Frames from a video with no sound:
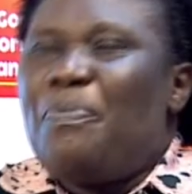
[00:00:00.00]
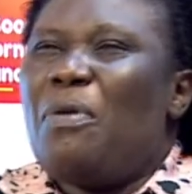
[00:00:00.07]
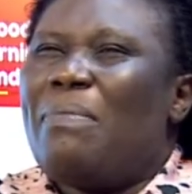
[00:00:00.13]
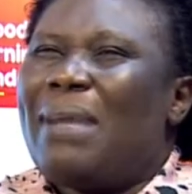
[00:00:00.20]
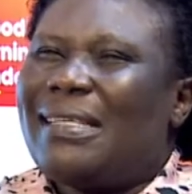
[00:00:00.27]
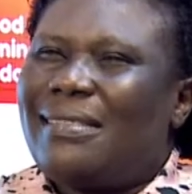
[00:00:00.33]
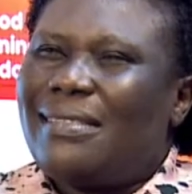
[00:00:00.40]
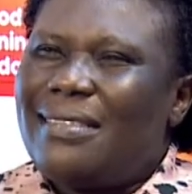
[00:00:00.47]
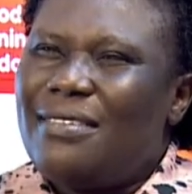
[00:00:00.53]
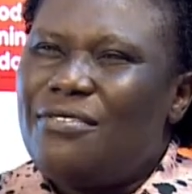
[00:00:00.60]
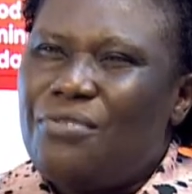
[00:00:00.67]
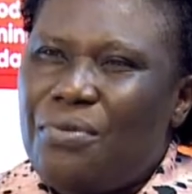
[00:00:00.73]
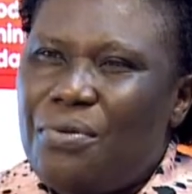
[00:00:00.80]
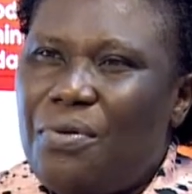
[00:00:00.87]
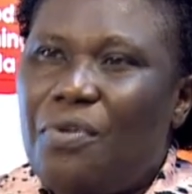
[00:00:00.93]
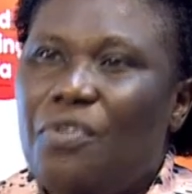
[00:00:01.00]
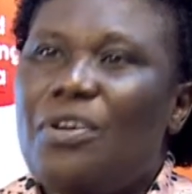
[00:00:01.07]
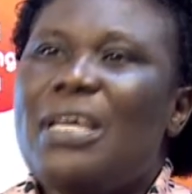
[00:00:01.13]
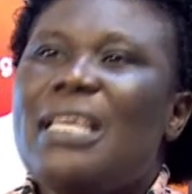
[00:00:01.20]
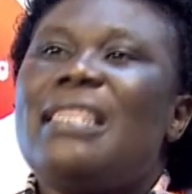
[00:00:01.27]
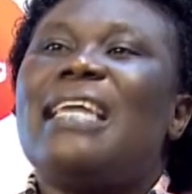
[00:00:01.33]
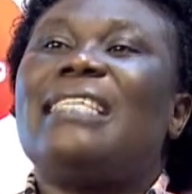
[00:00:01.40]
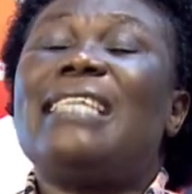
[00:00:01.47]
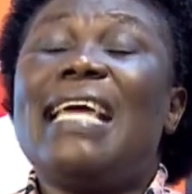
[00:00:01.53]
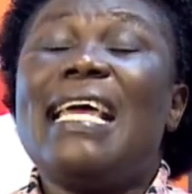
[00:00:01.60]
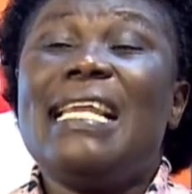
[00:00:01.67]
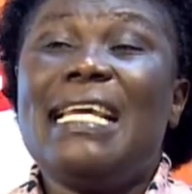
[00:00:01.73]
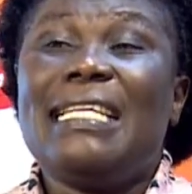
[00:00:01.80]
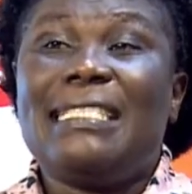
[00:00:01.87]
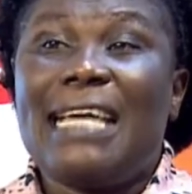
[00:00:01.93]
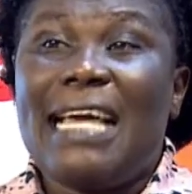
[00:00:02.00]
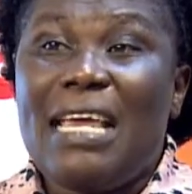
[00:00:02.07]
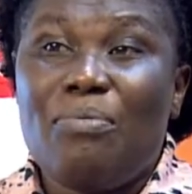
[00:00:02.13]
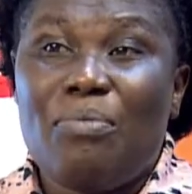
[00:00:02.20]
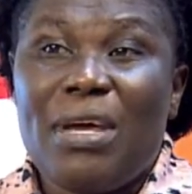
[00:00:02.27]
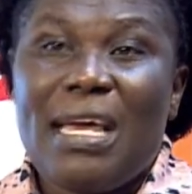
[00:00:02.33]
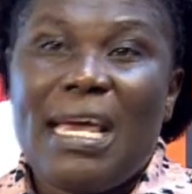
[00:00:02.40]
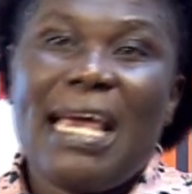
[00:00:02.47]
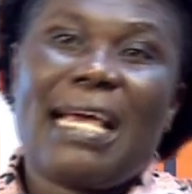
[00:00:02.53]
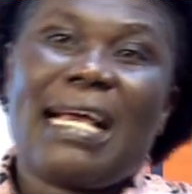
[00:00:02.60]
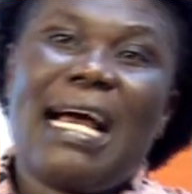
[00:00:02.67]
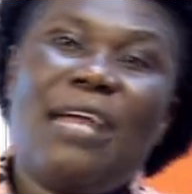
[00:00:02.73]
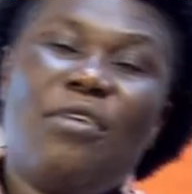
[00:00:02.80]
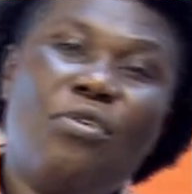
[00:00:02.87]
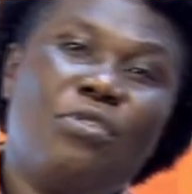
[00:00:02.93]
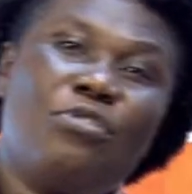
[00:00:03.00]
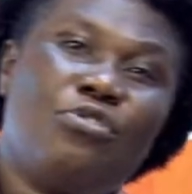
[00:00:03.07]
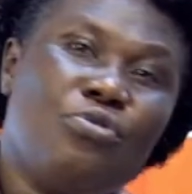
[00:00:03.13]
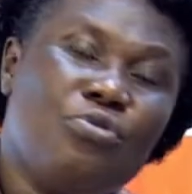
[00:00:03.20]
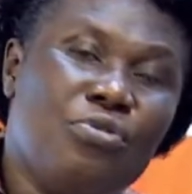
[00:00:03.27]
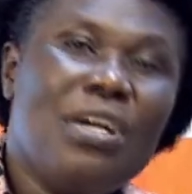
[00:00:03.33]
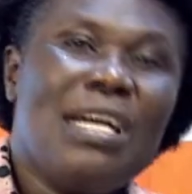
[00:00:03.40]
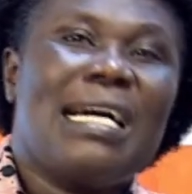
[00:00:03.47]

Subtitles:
must know that anytime a car knocks you,